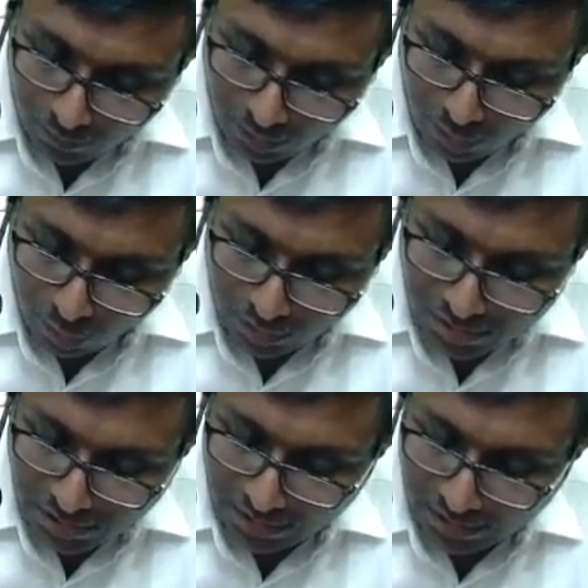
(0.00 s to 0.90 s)
Accounting
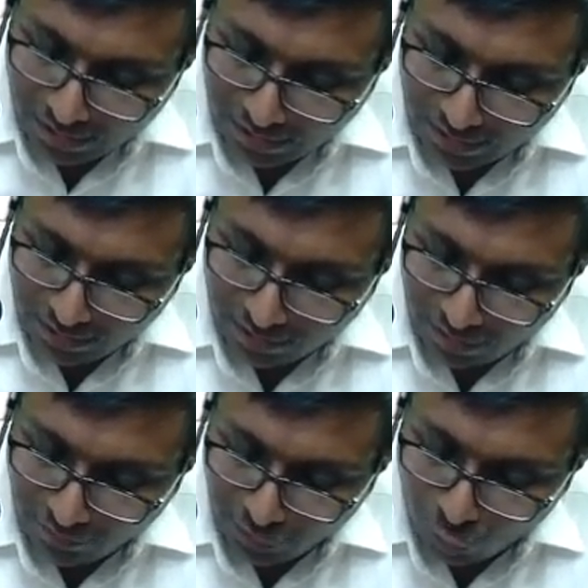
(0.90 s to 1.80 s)
standard 9,
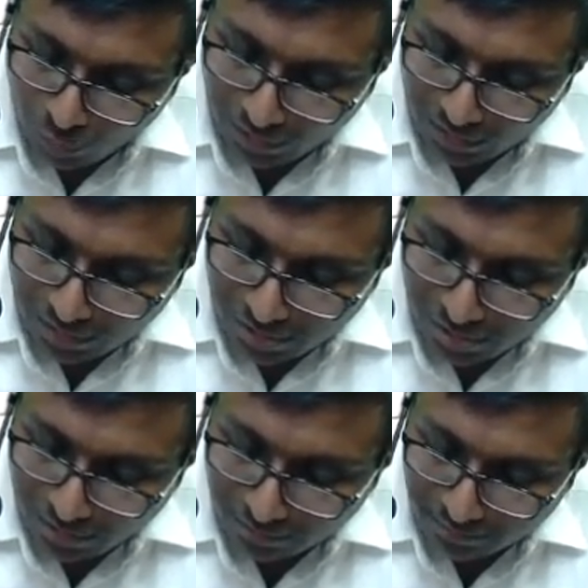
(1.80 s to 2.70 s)
revenue recognition.